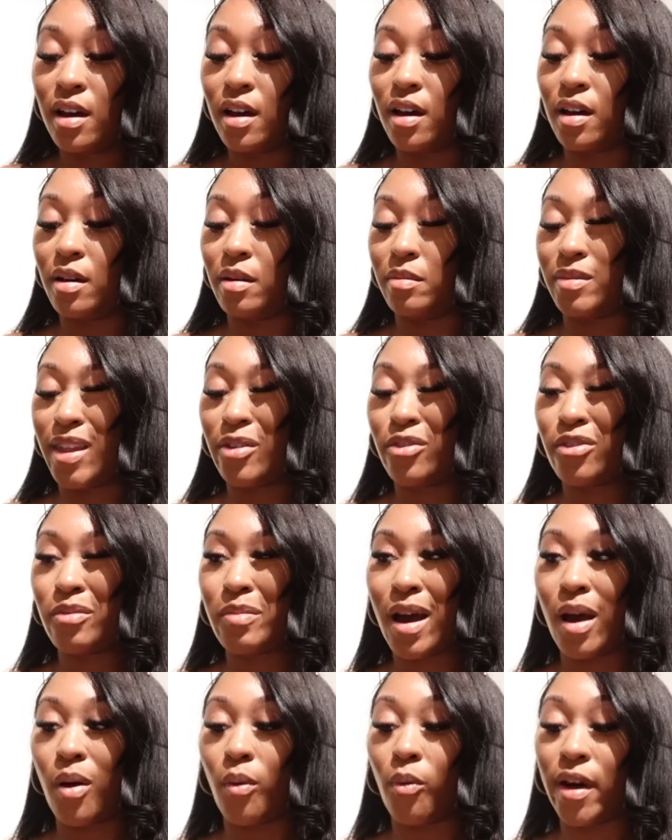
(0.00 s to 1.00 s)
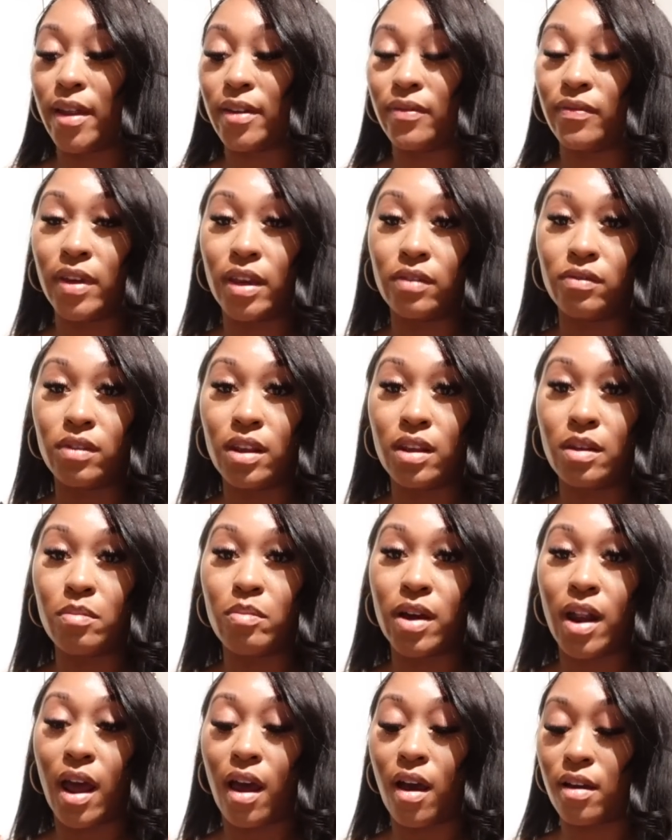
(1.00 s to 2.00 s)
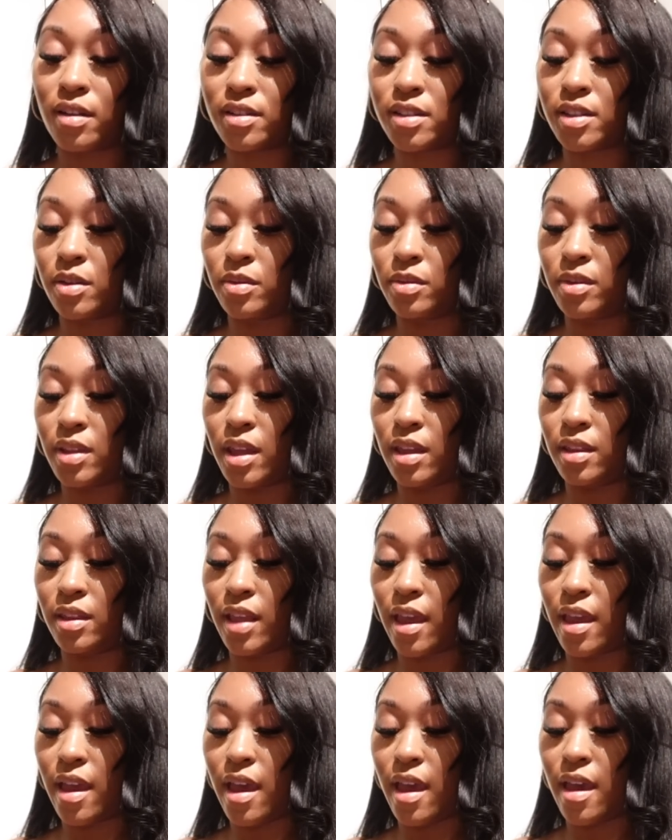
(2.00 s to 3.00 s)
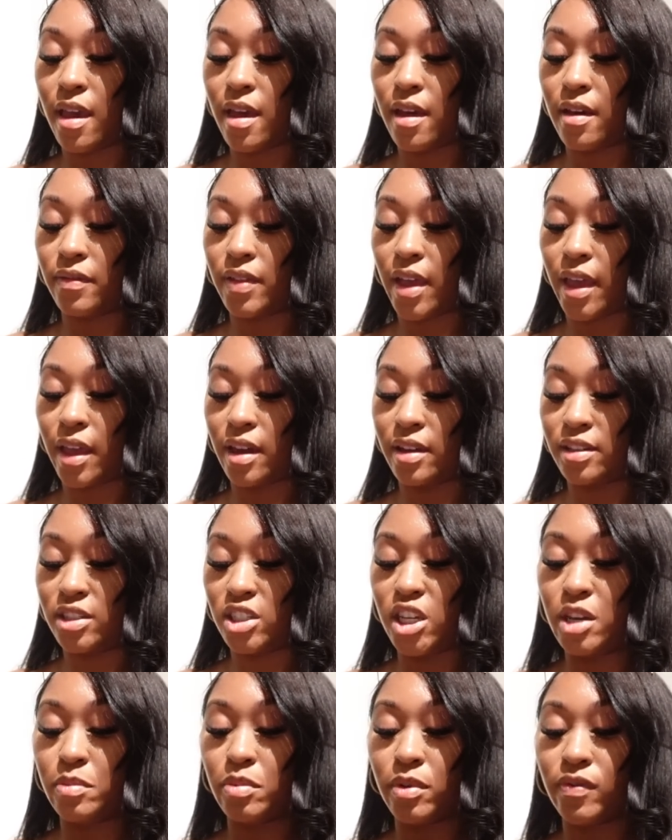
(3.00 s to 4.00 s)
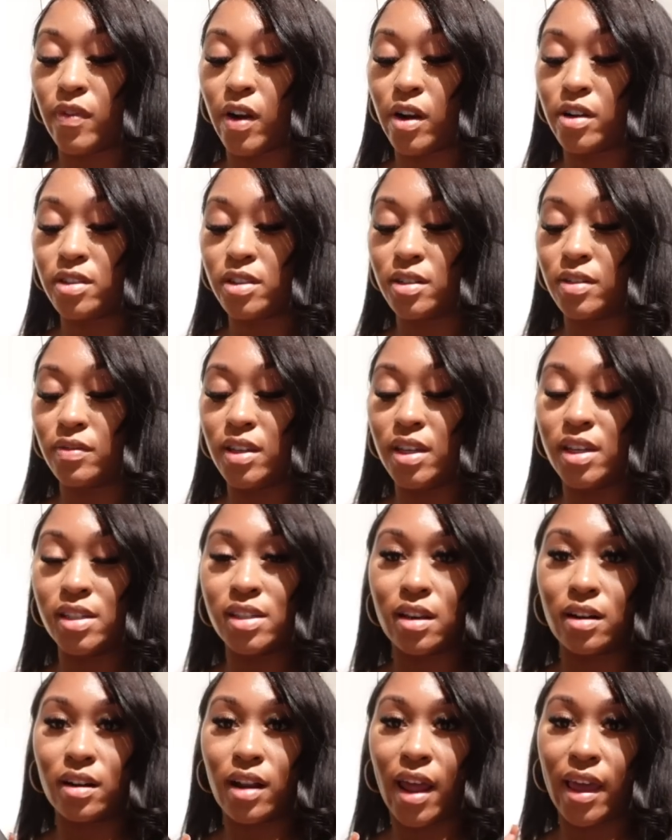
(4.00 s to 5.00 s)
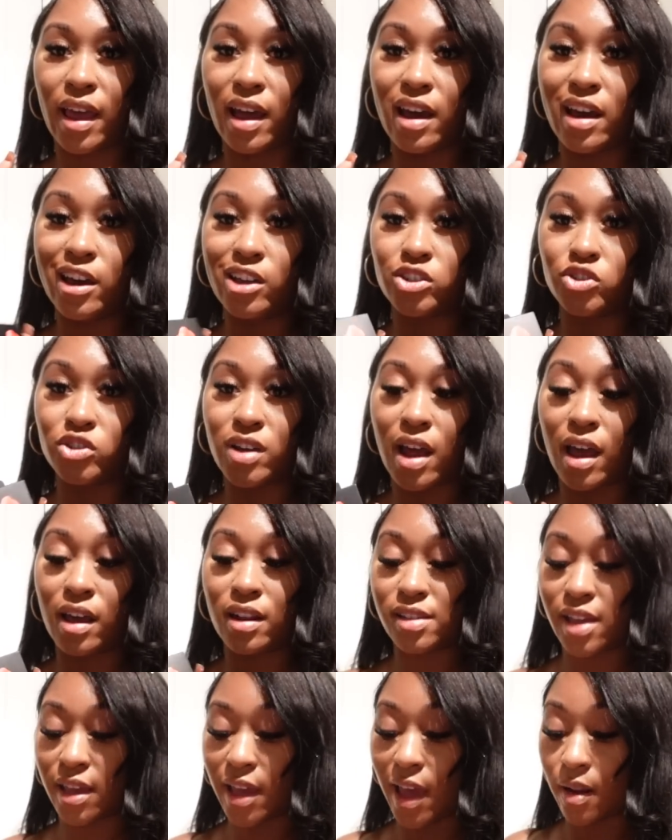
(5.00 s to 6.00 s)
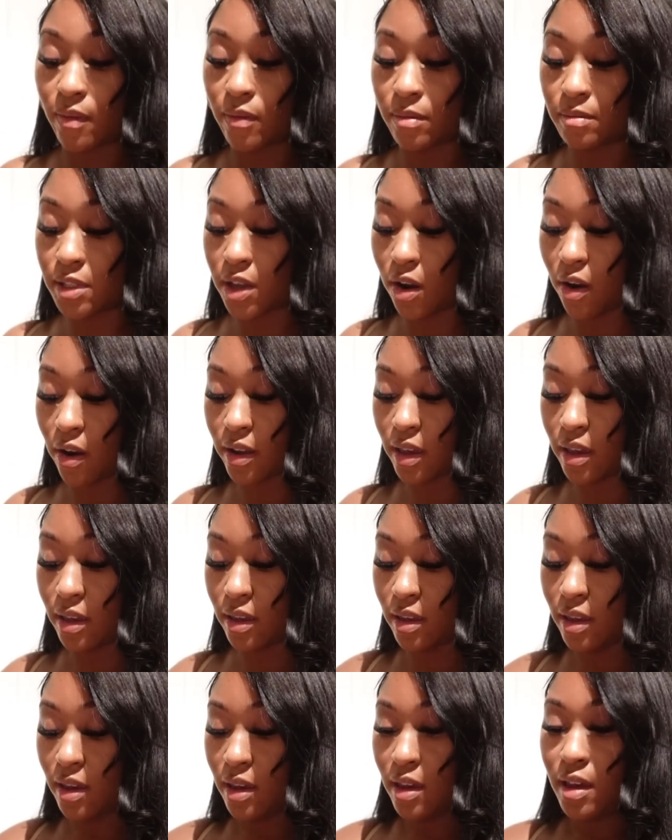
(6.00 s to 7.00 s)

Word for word: Um, they were about 150 but I also think they have like a cheaper version of these that are like $100. I got them from Target.